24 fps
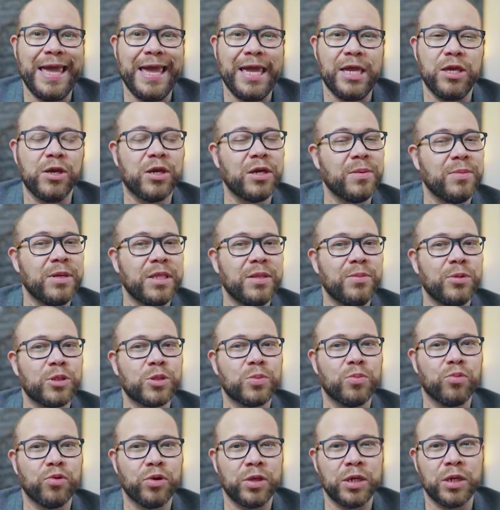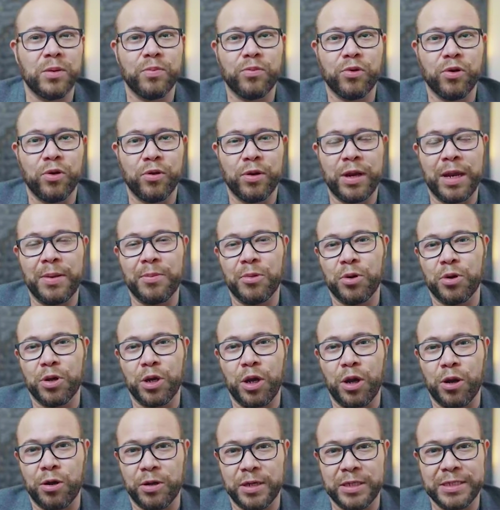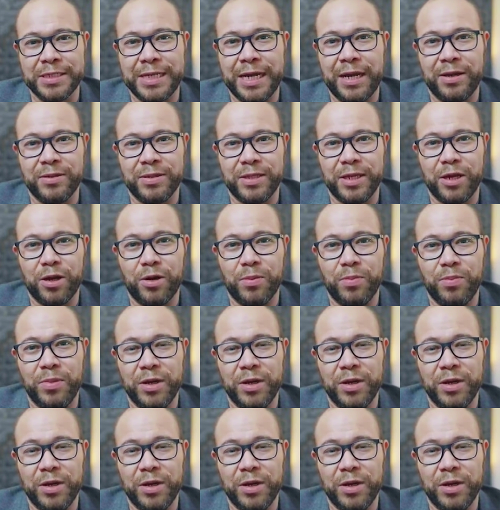You can be the most brilliant programmer and artist out there,